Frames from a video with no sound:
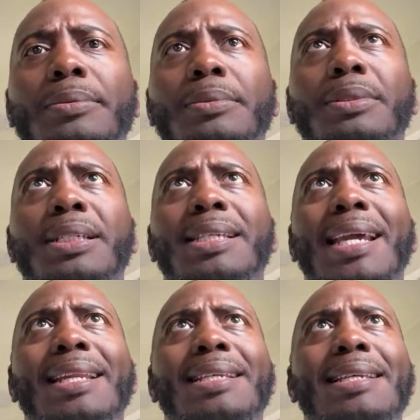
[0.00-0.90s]
Just
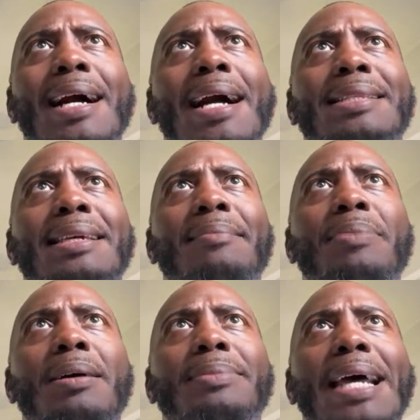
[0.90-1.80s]
getting this content
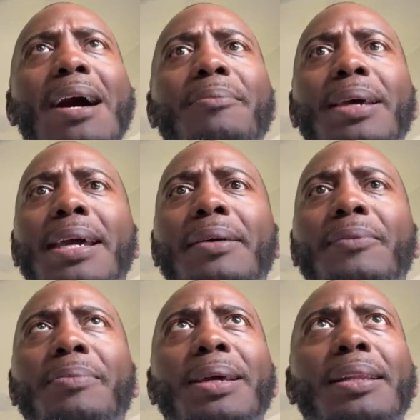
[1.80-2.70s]
pumped out, man.
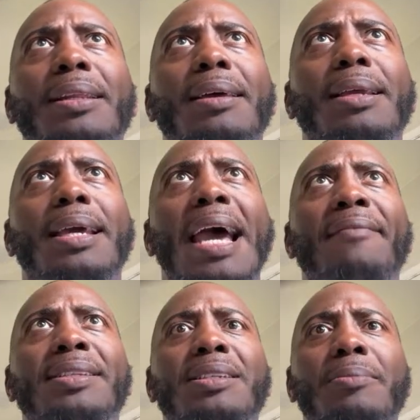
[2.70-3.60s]
We've been again
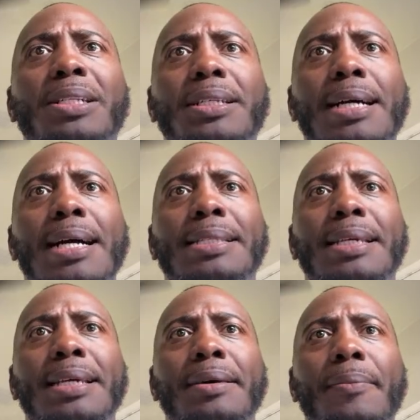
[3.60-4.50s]
having so much
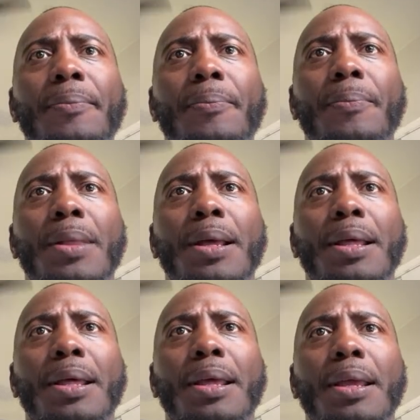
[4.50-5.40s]
content
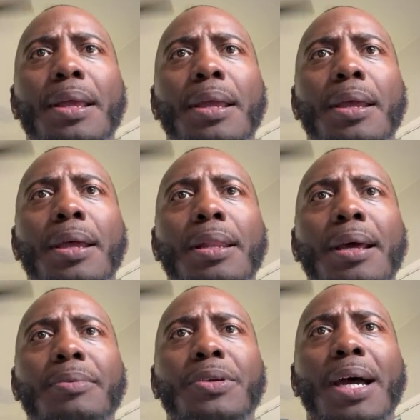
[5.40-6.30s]
that
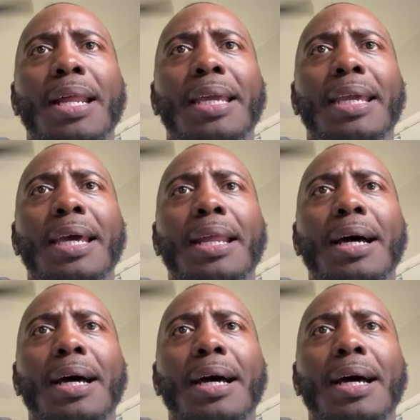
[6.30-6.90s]
I'm trying to get